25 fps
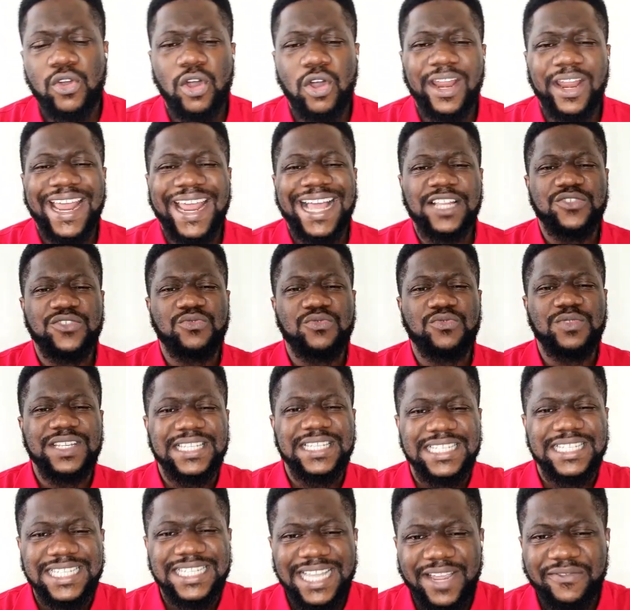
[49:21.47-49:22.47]
God has
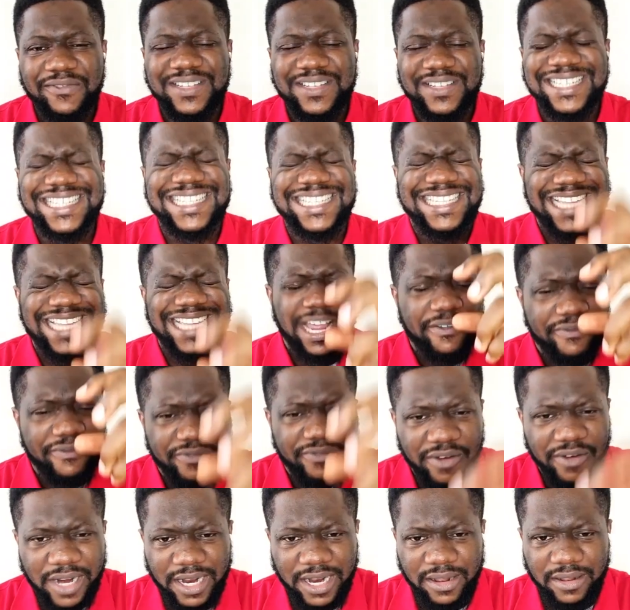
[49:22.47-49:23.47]
reserved
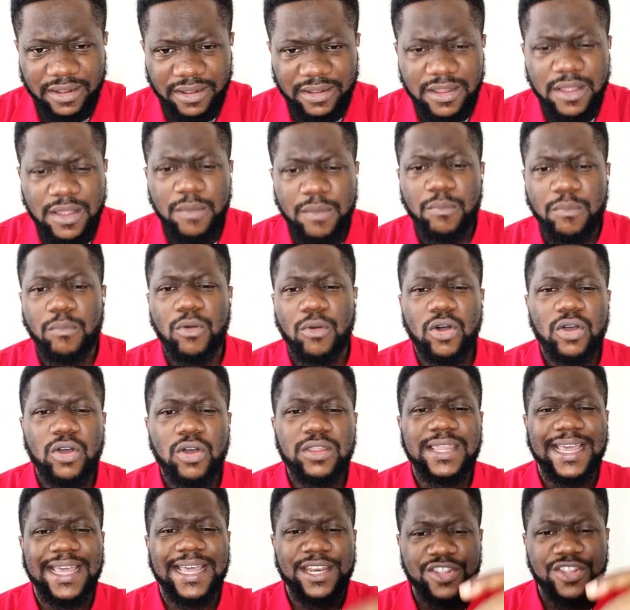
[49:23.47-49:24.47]
several,
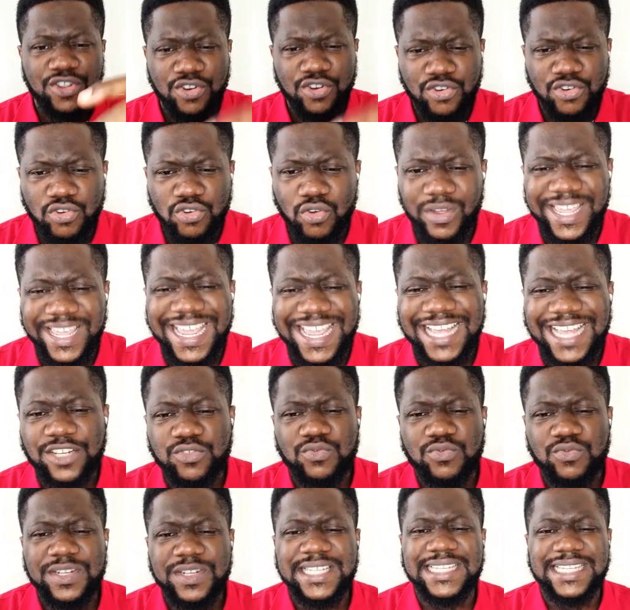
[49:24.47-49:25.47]
more than you know. He
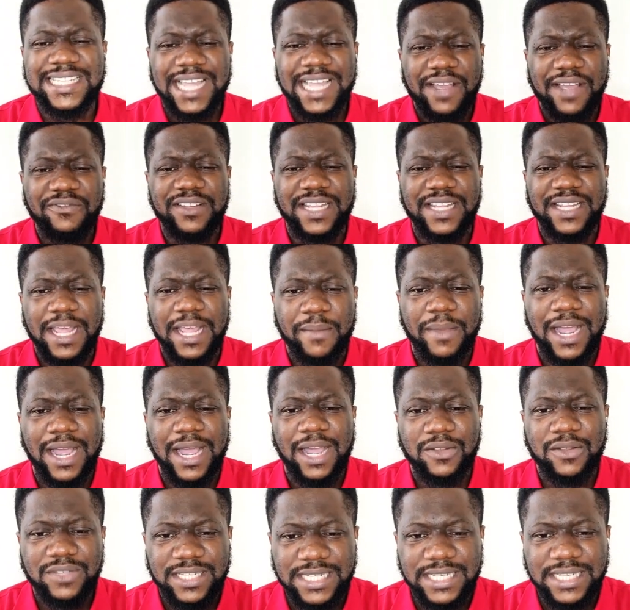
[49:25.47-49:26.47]
has reserved
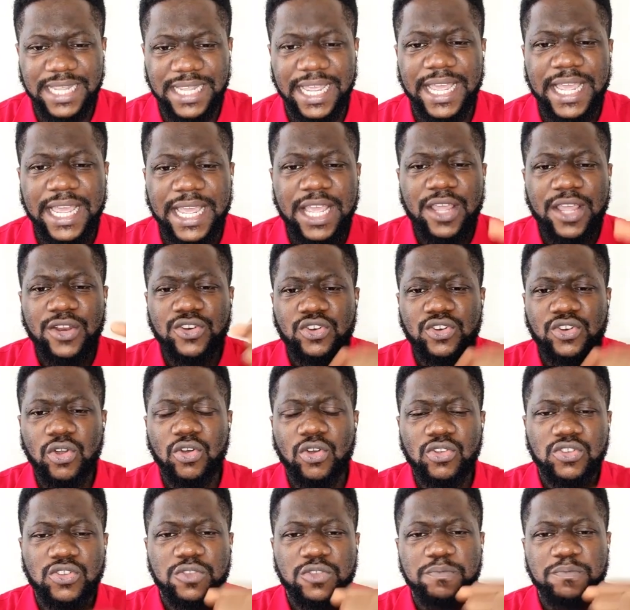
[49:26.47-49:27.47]
them out there.
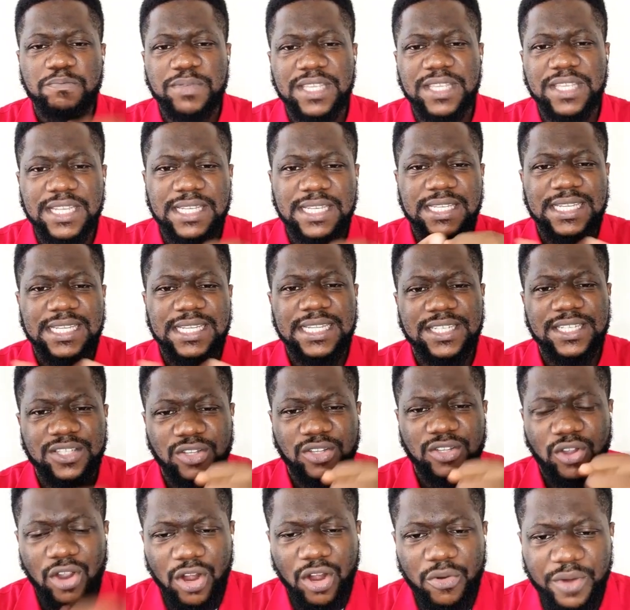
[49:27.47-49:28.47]
Don't be
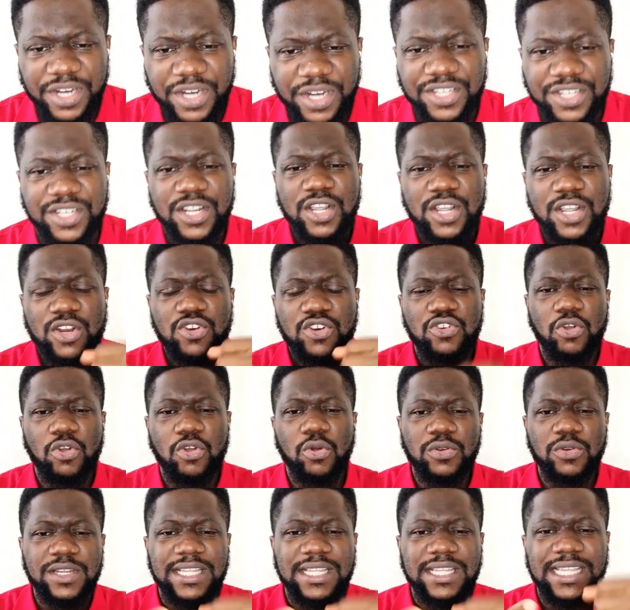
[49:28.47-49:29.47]
discouraged.
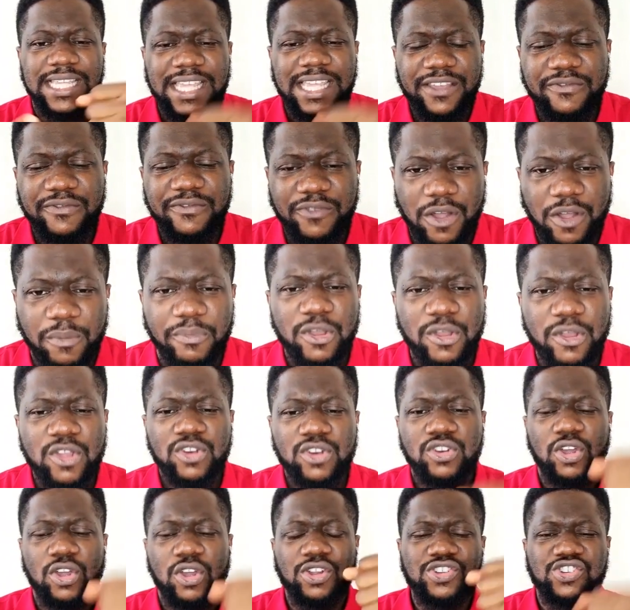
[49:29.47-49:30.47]
Don't give up.
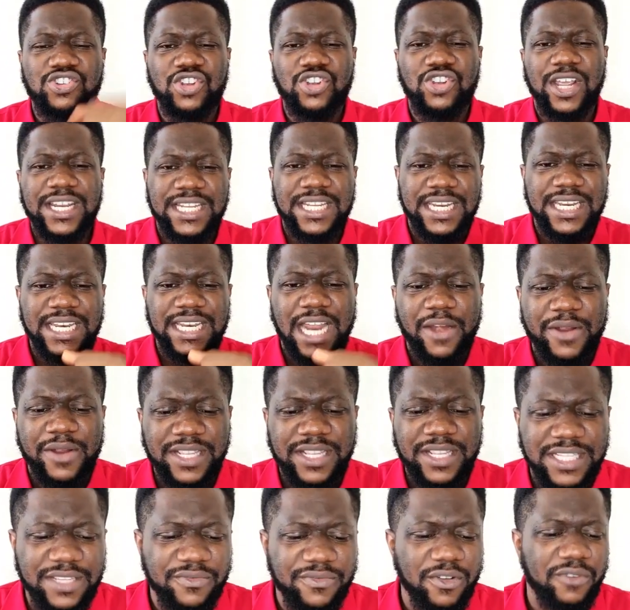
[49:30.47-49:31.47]
Don't join the
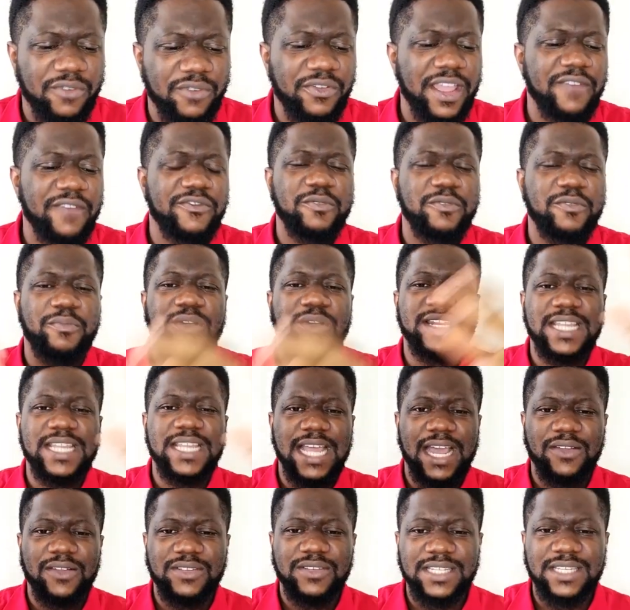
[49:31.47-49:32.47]
narrative of
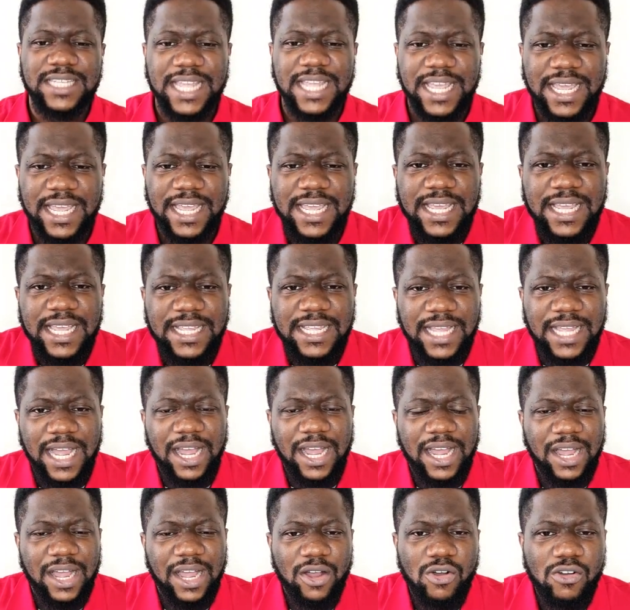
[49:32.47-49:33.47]
everybody out there
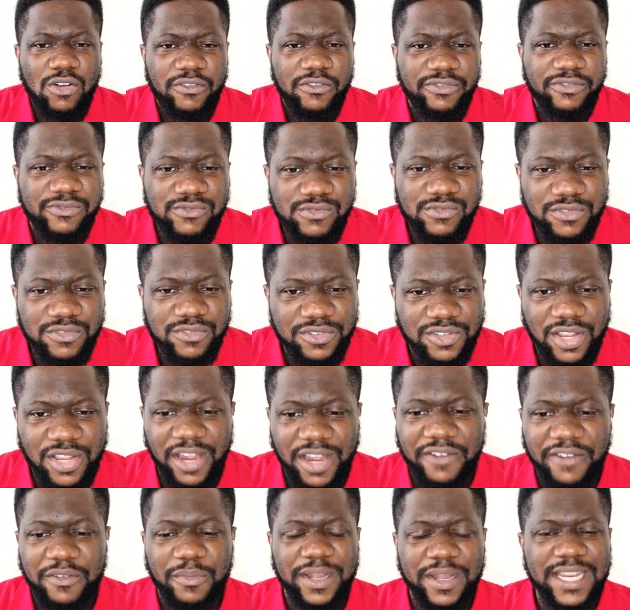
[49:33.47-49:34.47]
yeah, are ah, all fools.
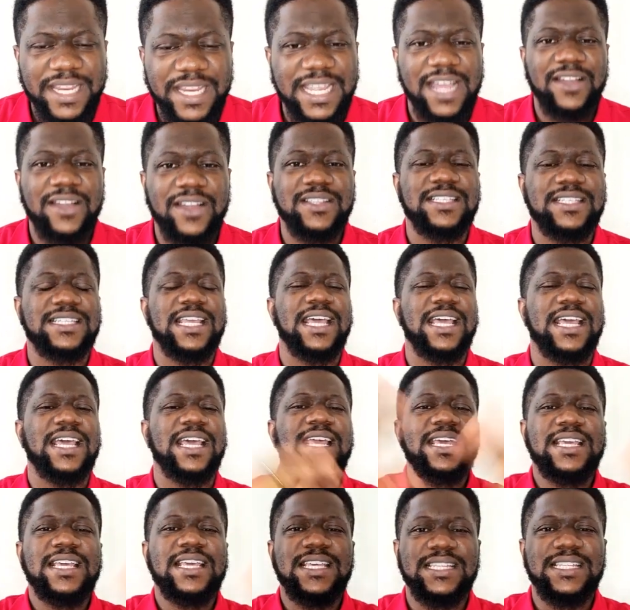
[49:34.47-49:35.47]
So everybody out
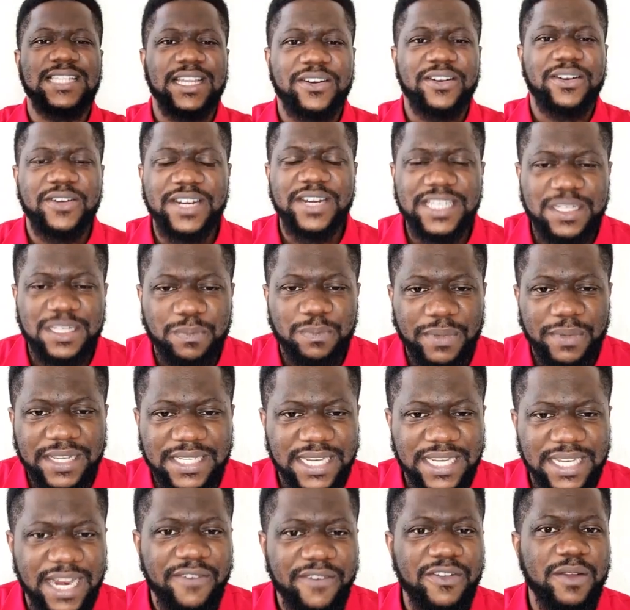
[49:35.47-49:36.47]
there is a crazy
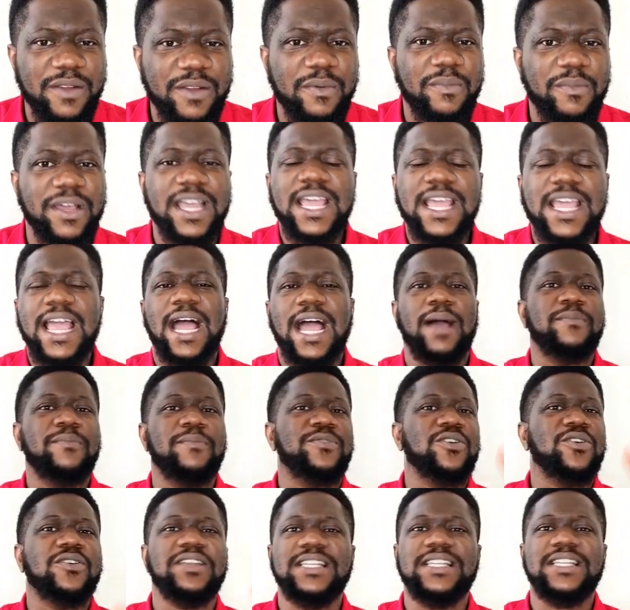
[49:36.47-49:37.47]
person. Everybody,
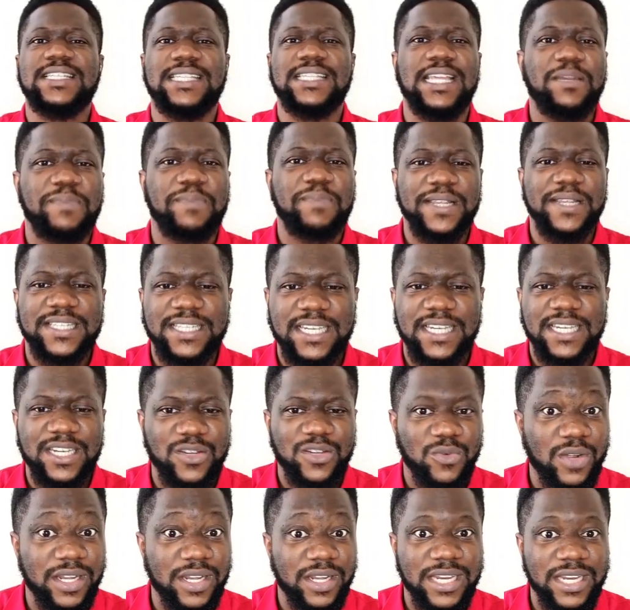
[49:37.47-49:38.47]
I'm the only sane person
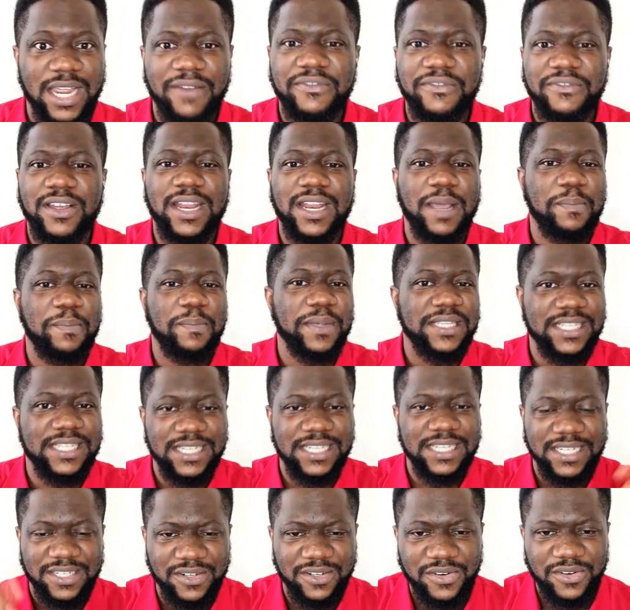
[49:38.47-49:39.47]
in the world. Every other
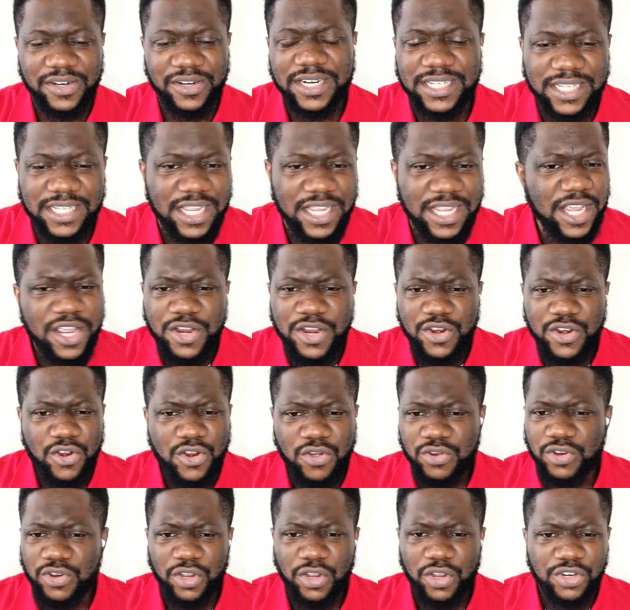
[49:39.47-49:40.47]
person is crazy.
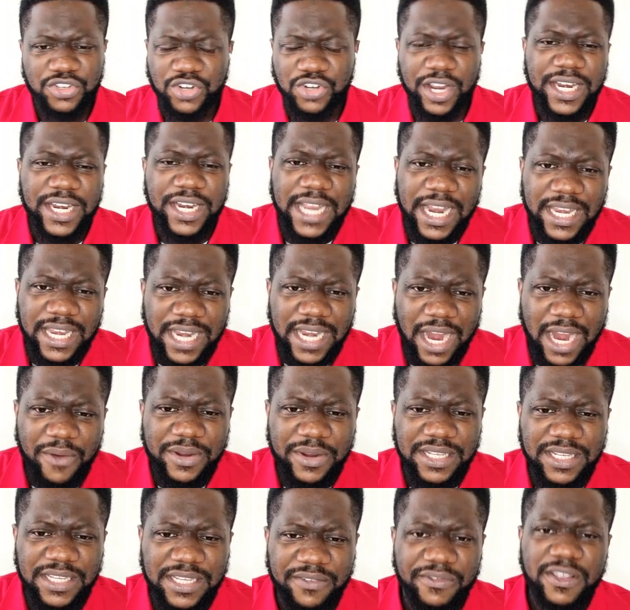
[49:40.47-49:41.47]
No, don't join that
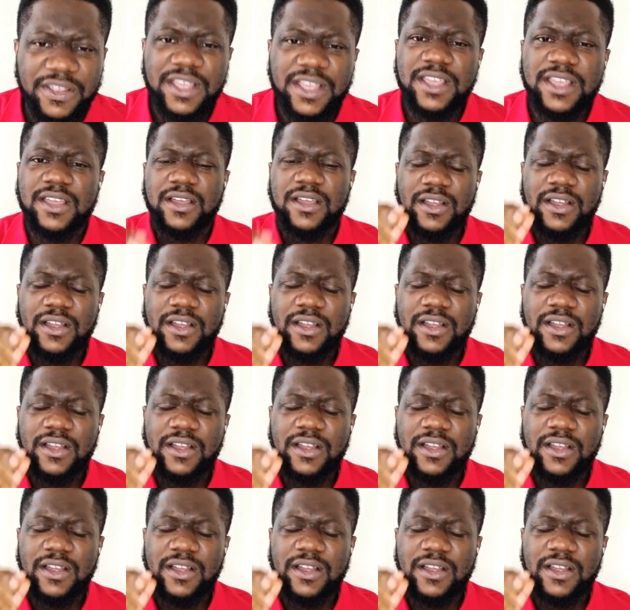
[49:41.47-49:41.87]
narrative.